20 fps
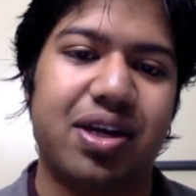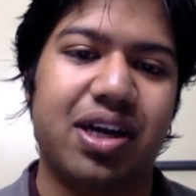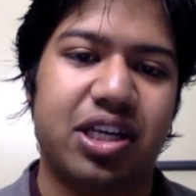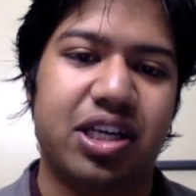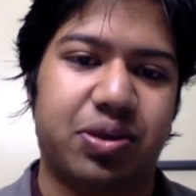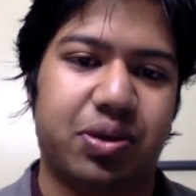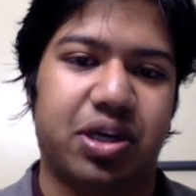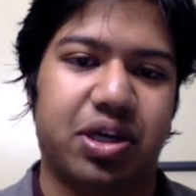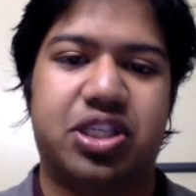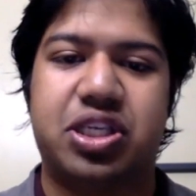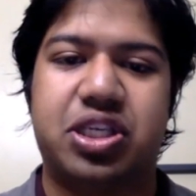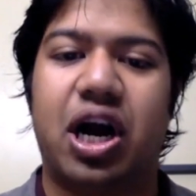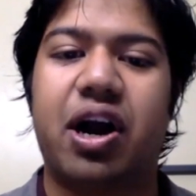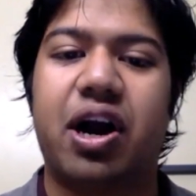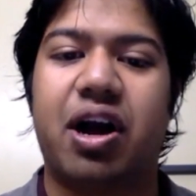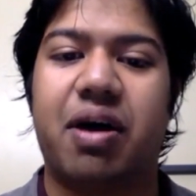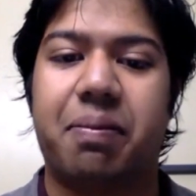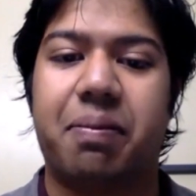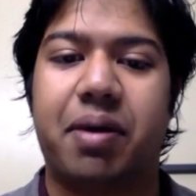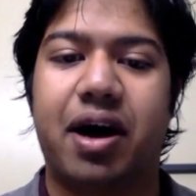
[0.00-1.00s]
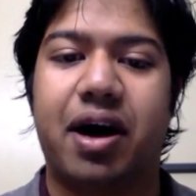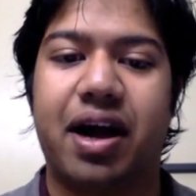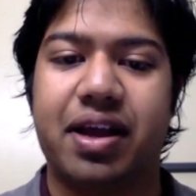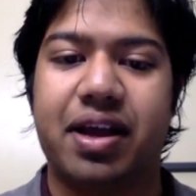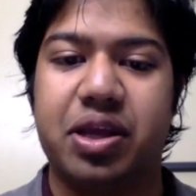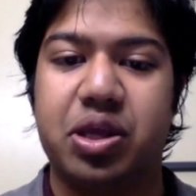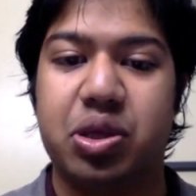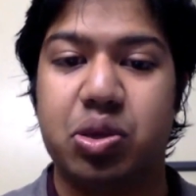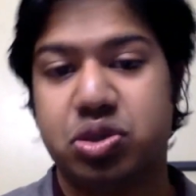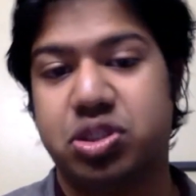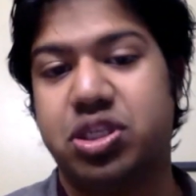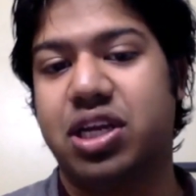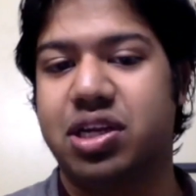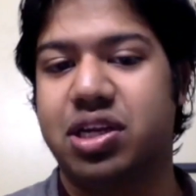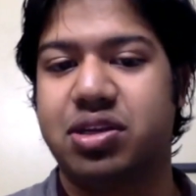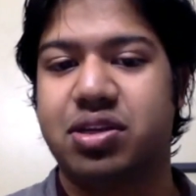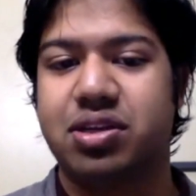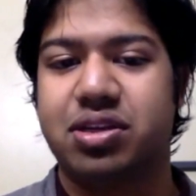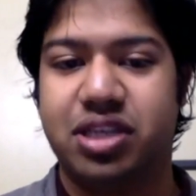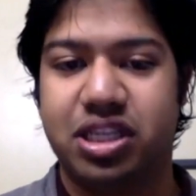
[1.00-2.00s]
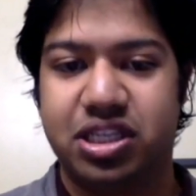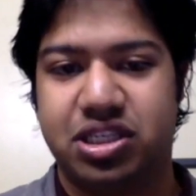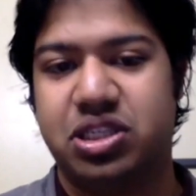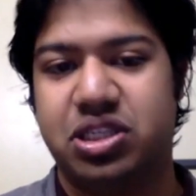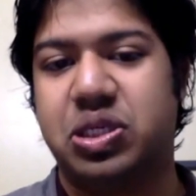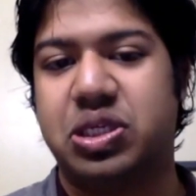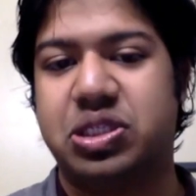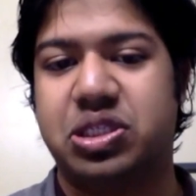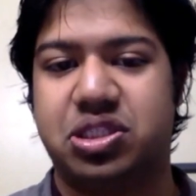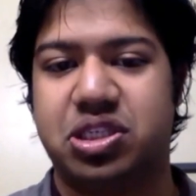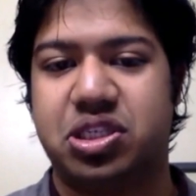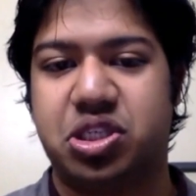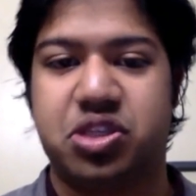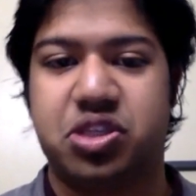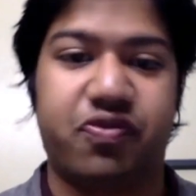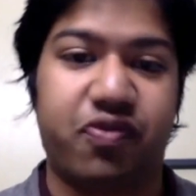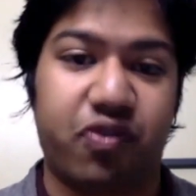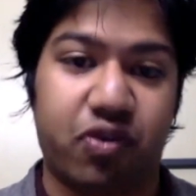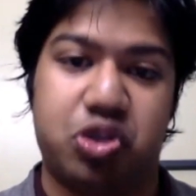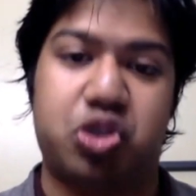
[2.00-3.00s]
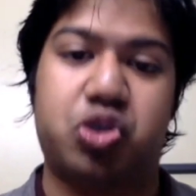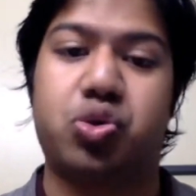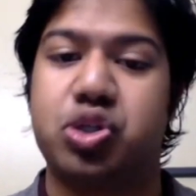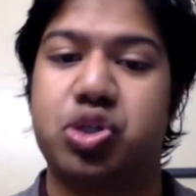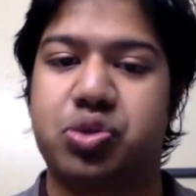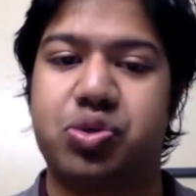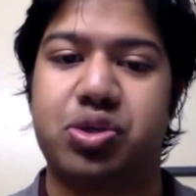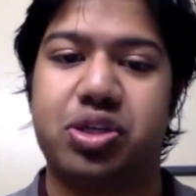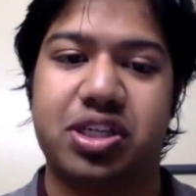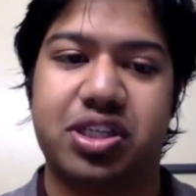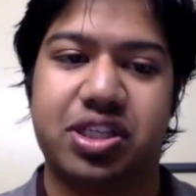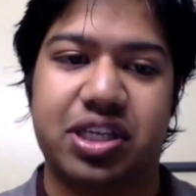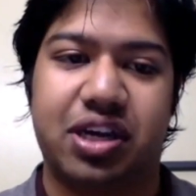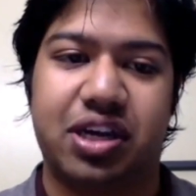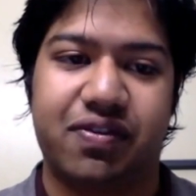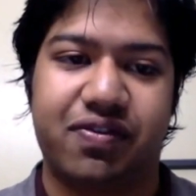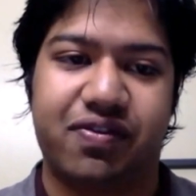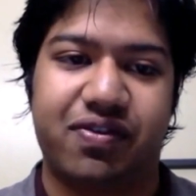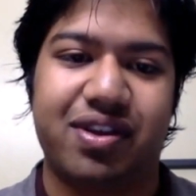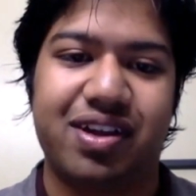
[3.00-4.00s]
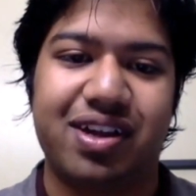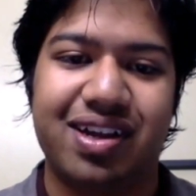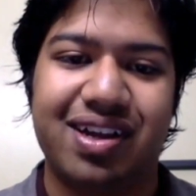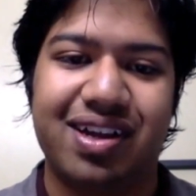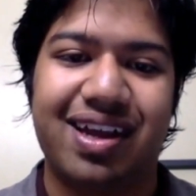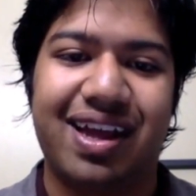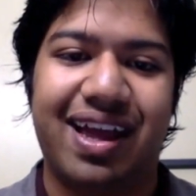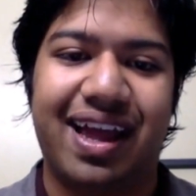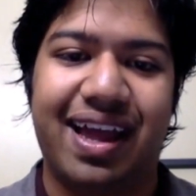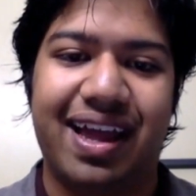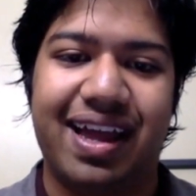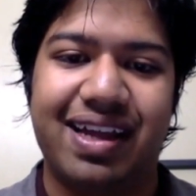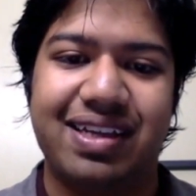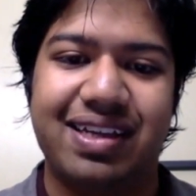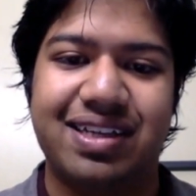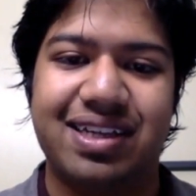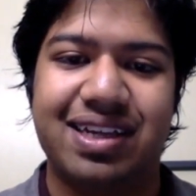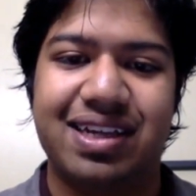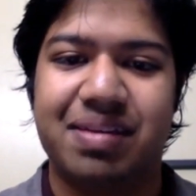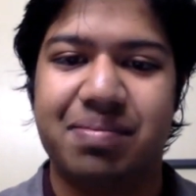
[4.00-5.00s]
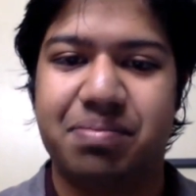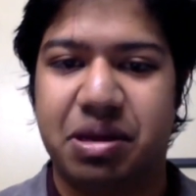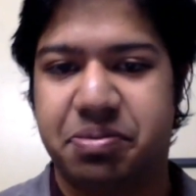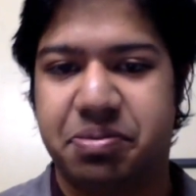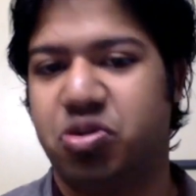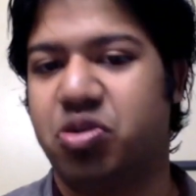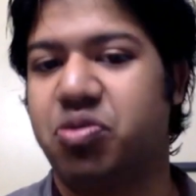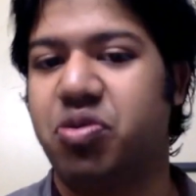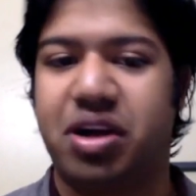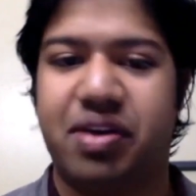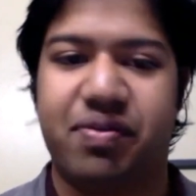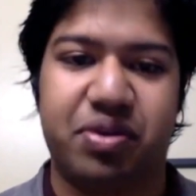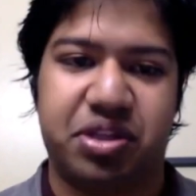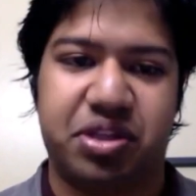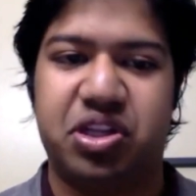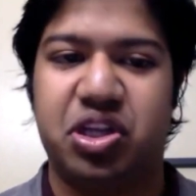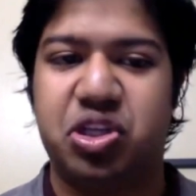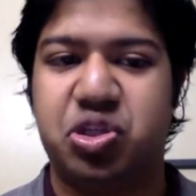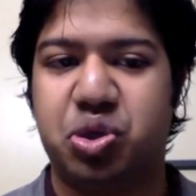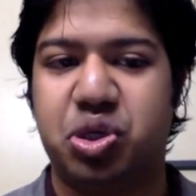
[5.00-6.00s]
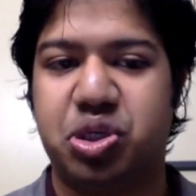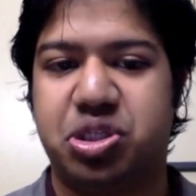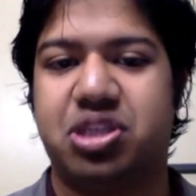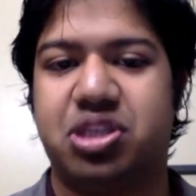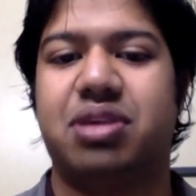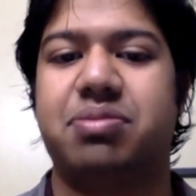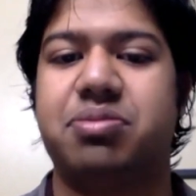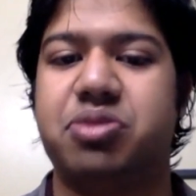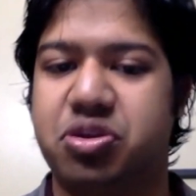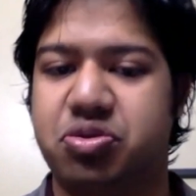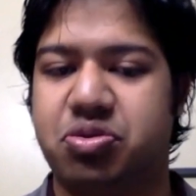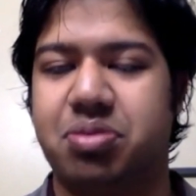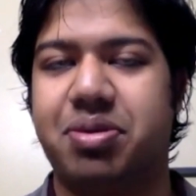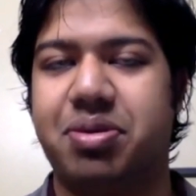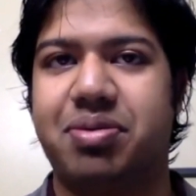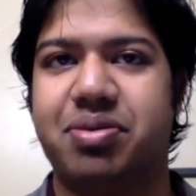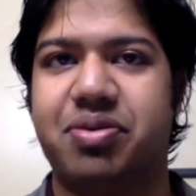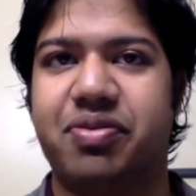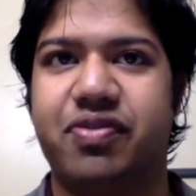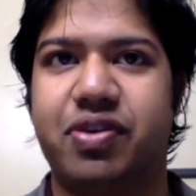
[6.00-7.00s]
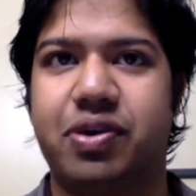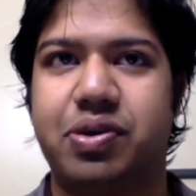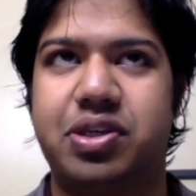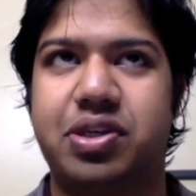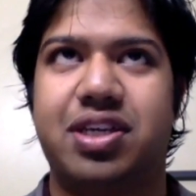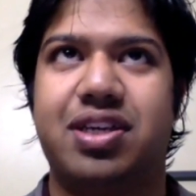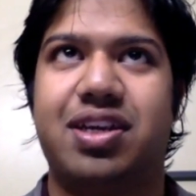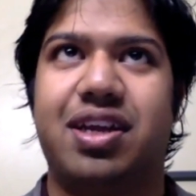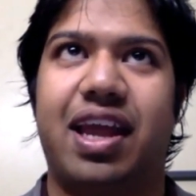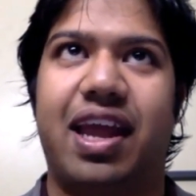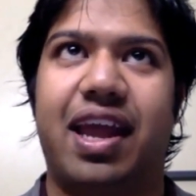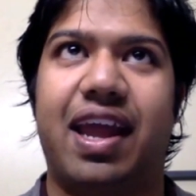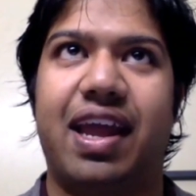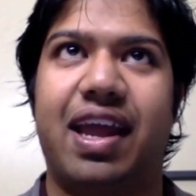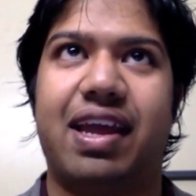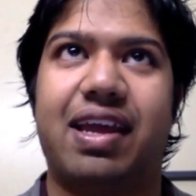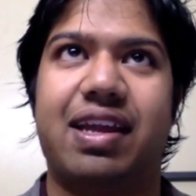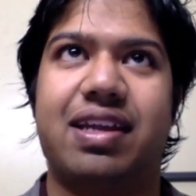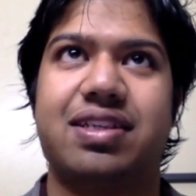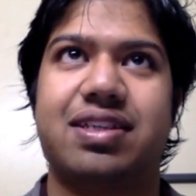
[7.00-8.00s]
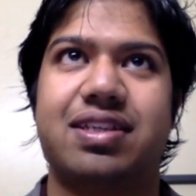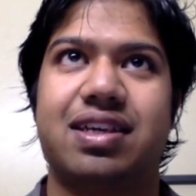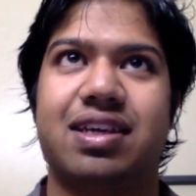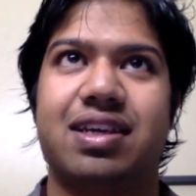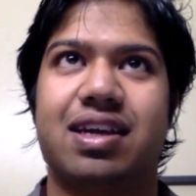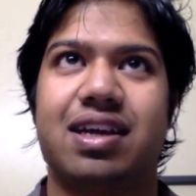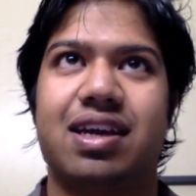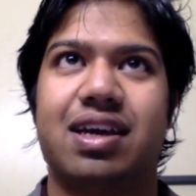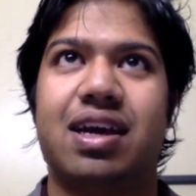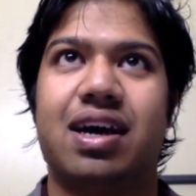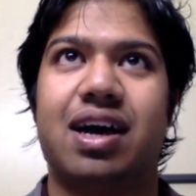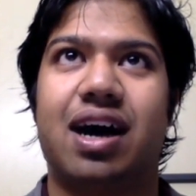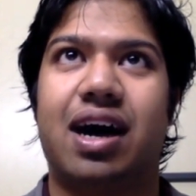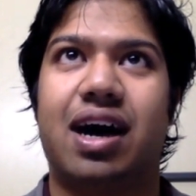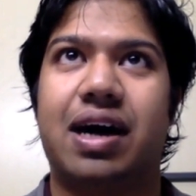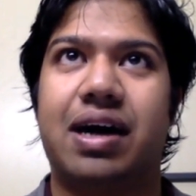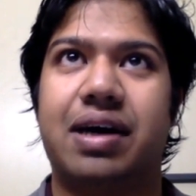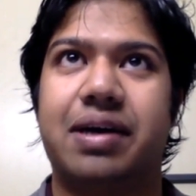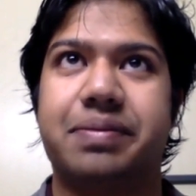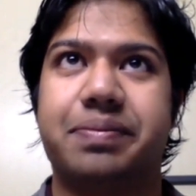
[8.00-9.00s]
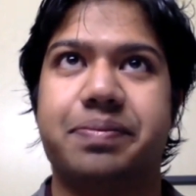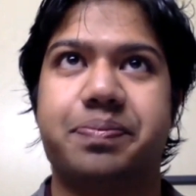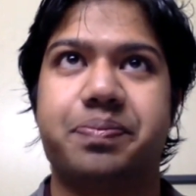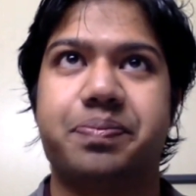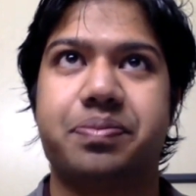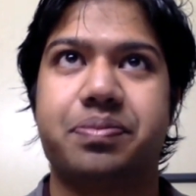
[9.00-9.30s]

So we're gonna start off by using these unjudged decisions for choice coin itself, and people within the choice coin community will be able to vote, and um,